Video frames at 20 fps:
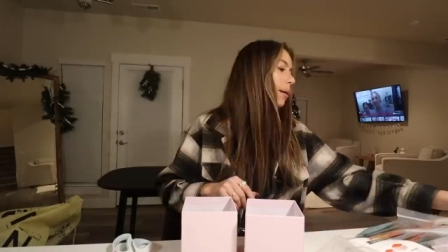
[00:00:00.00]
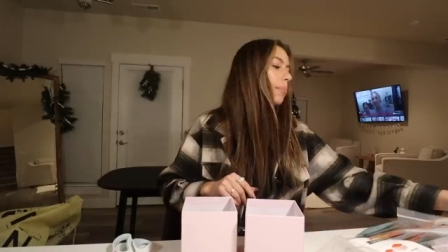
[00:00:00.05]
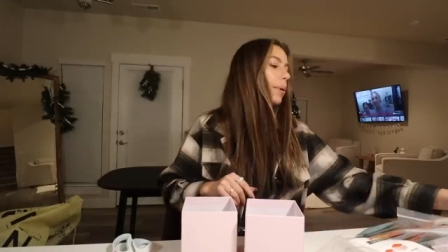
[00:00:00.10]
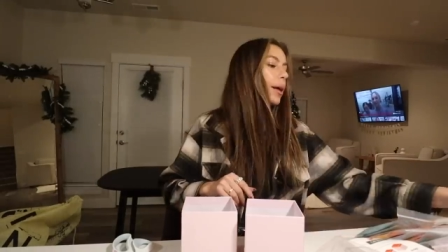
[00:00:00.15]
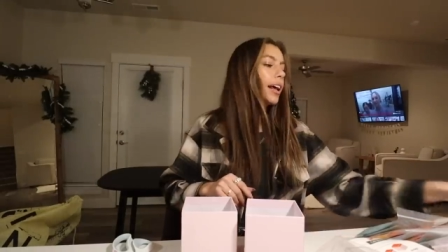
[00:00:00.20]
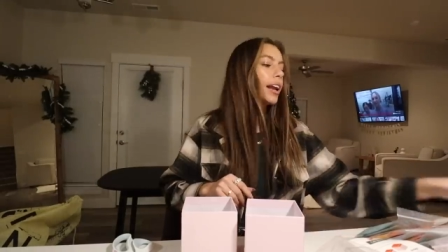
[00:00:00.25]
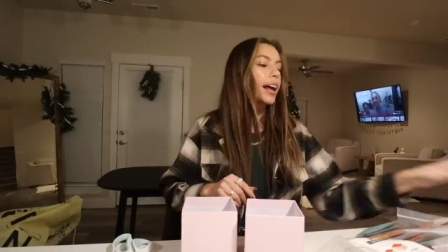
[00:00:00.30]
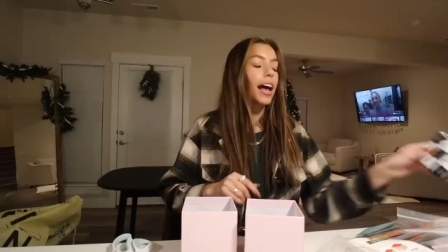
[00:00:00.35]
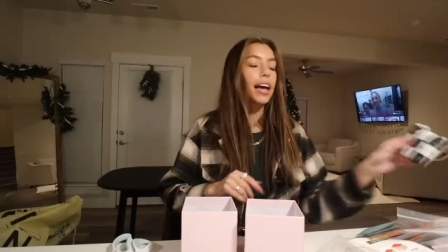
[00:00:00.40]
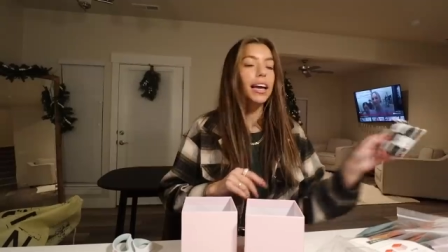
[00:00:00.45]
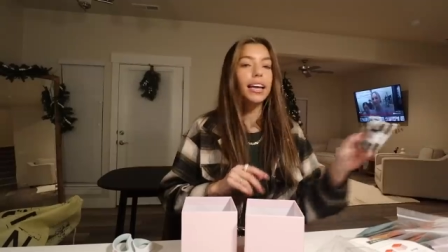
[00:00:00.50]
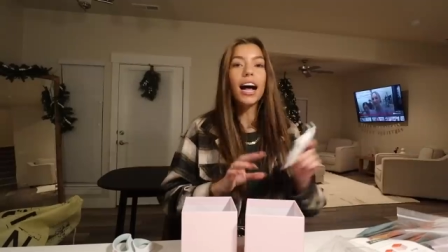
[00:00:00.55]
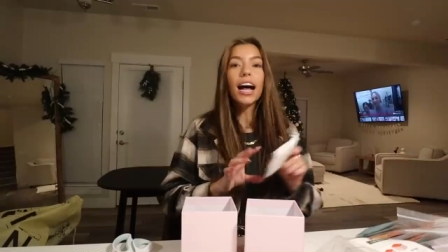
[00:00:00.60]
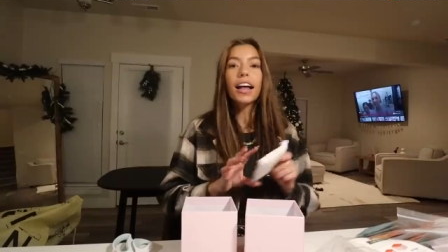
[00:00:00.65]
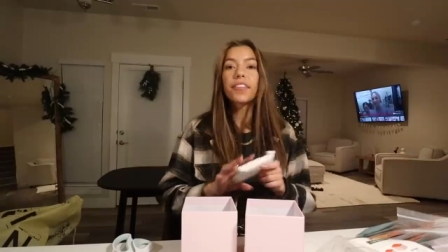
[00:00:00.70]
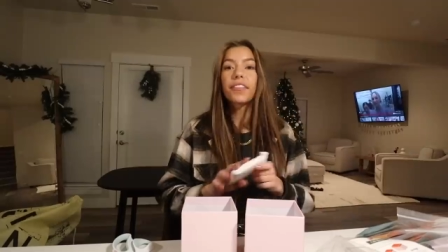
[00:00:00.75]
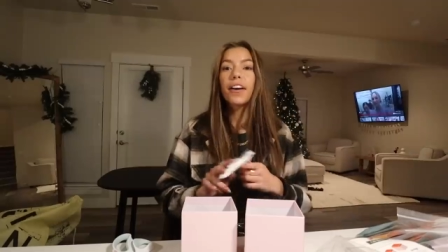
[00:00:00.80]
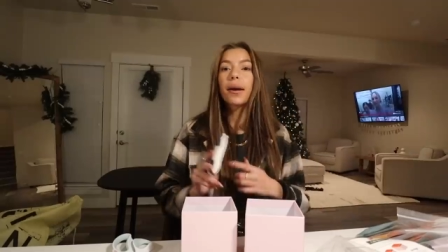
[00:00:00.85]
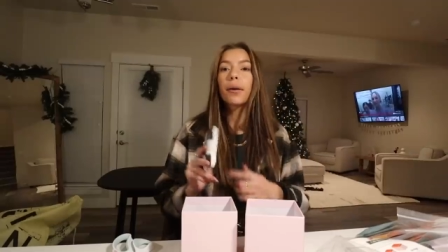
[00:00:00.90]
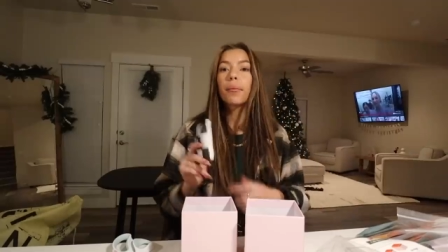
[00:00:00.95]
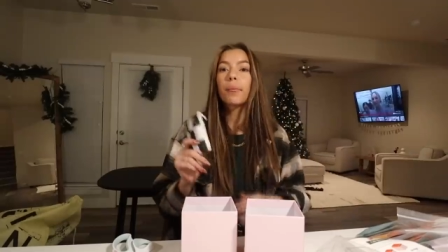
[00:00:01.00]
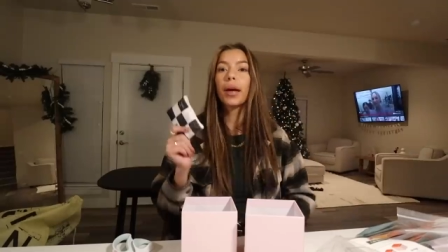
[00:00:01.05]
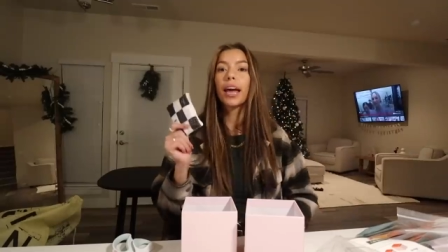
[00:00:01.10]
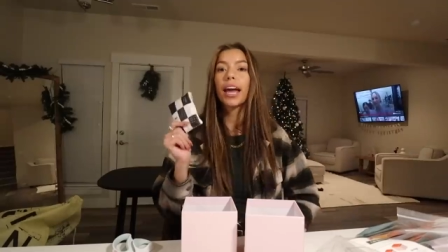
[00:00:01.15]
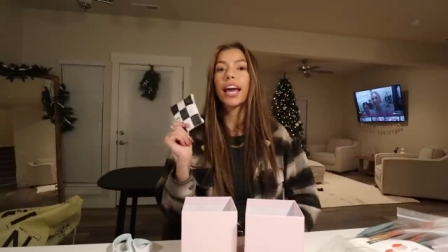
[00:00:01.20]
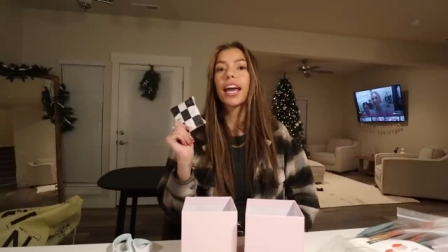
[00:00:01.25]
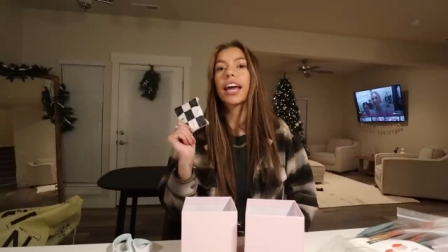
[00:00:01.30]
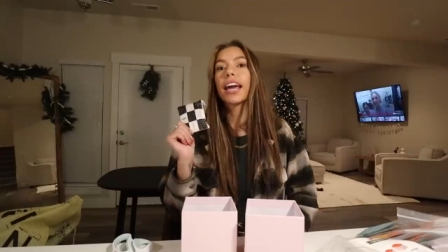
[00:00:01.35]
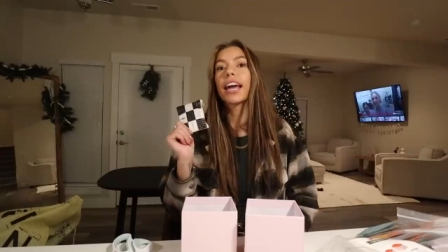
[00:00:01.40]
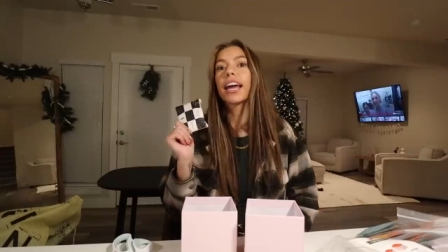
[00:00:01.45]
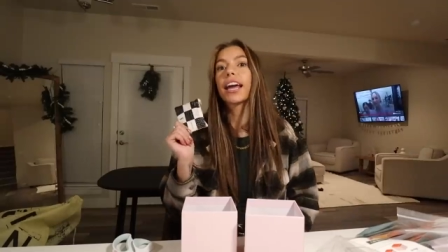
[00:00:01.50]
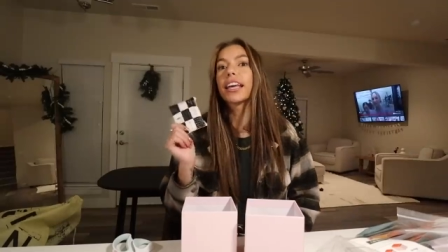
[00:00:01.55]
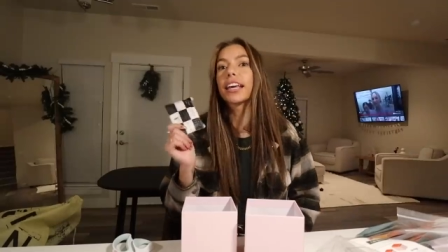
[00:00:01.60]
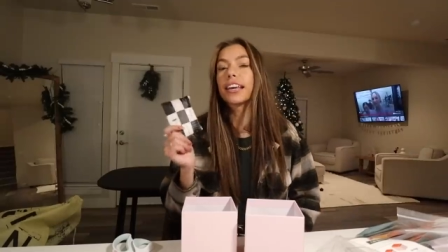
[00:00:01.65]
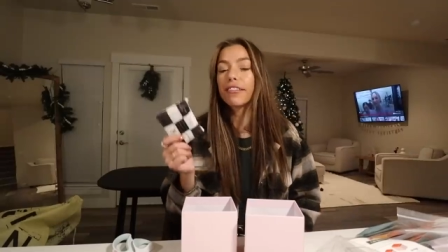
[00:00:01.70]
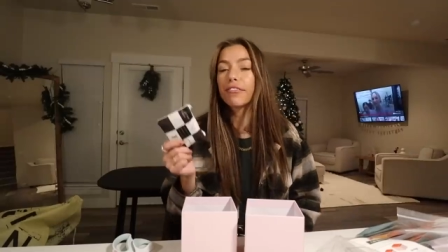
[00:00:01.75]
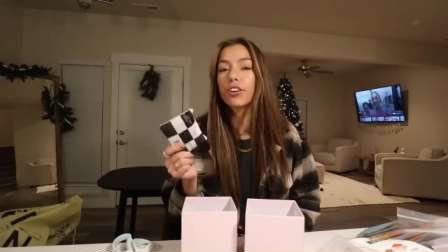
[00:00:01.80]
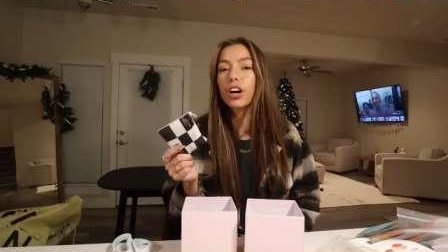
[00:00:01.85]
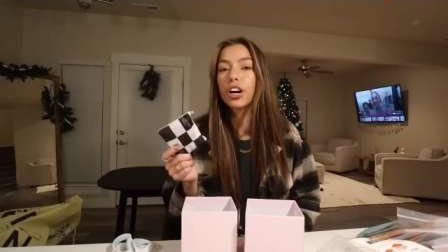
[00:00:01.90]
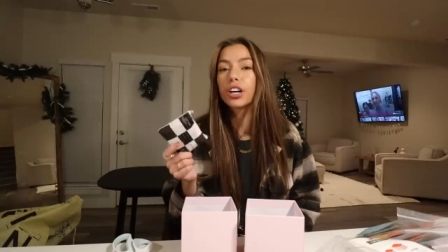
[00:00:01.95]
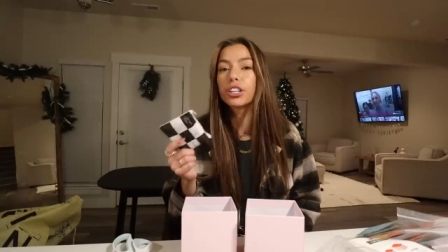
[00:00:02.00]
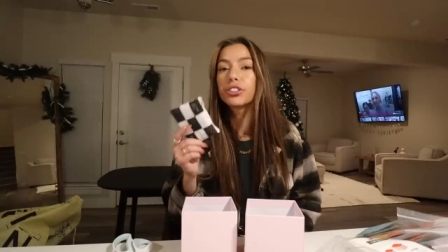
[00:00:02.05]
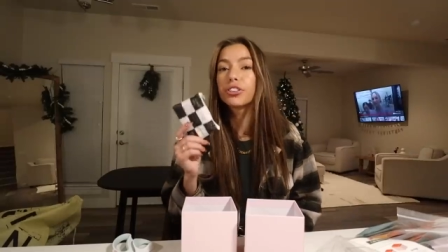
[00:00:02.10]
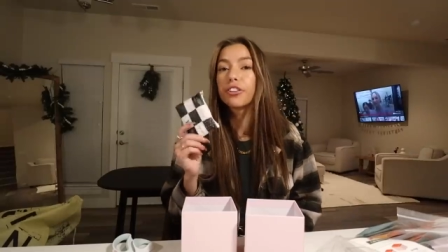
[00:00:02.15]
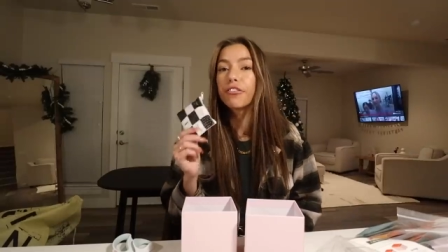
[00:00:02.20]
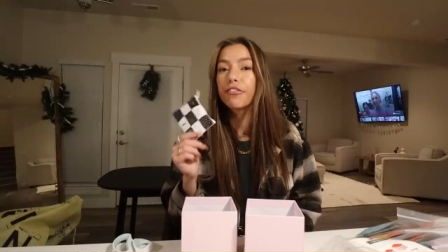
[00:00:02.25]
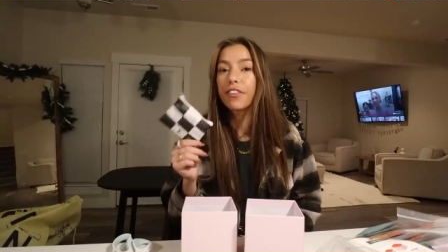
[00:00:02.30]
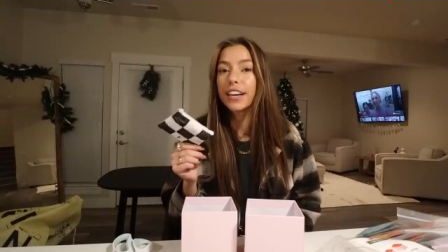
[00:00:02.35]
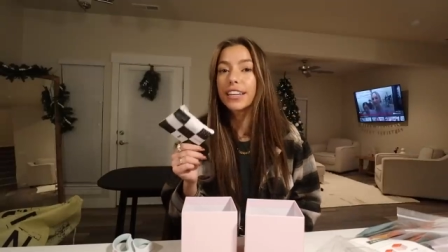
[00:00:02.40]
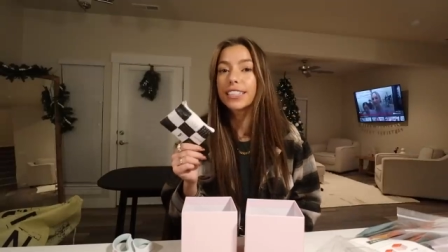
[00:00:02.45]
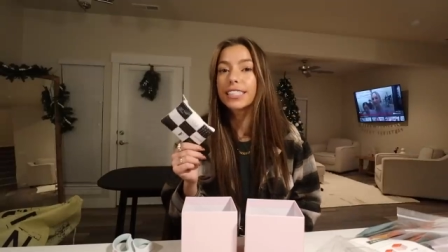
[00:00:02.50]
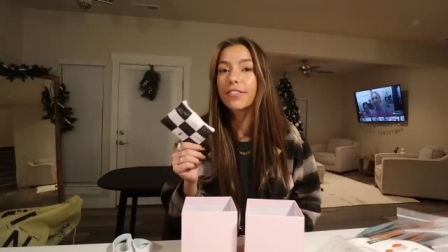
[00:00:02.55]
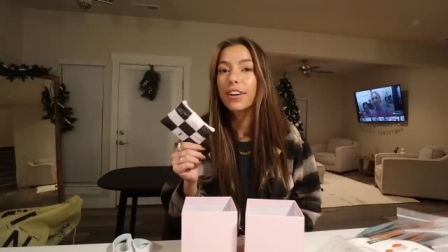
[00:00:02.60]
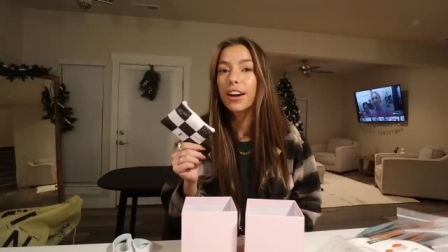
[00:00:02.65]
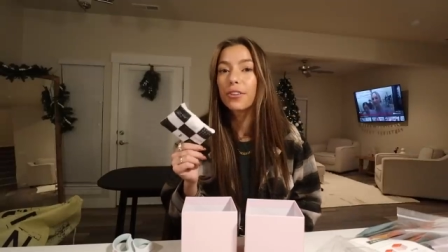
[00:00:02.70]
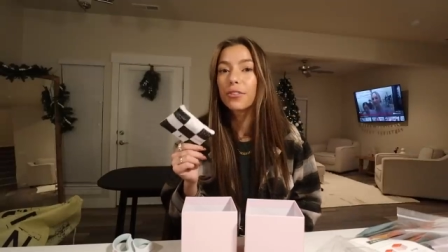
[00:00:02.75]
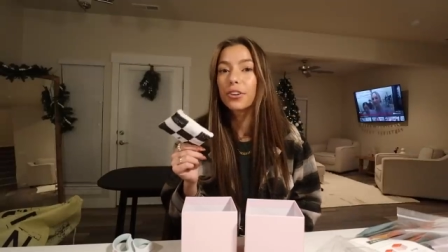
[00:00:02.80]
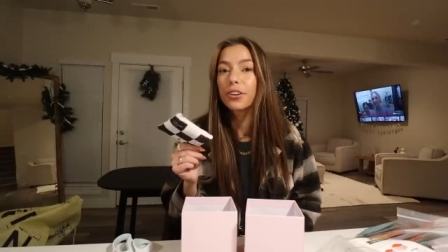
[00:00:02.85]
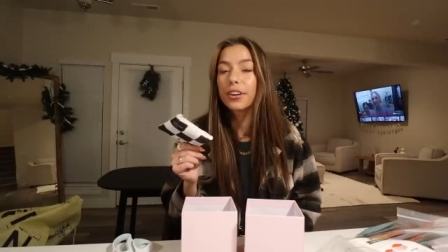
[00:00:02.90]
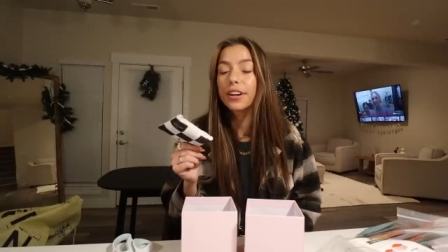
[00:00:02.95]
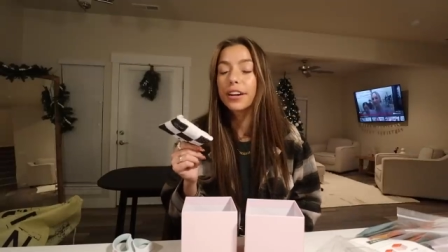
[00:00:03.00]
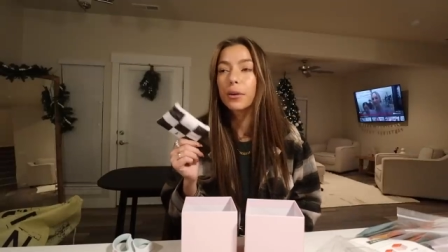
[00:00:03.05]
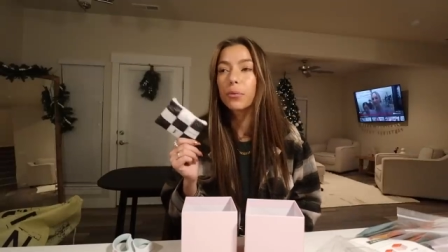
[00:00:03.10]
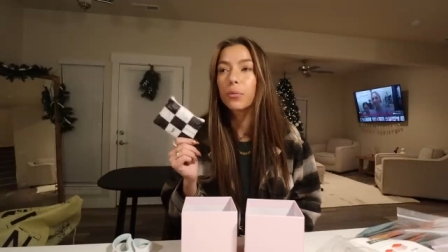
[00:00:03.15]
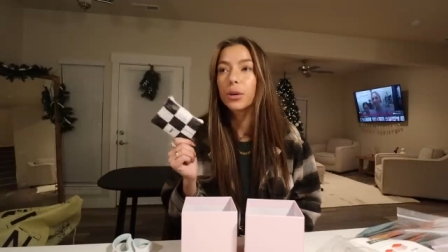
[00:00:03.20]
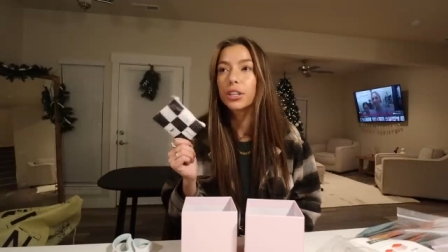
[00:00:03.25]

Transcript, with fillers: But I got them a gift card to the Face Foundry,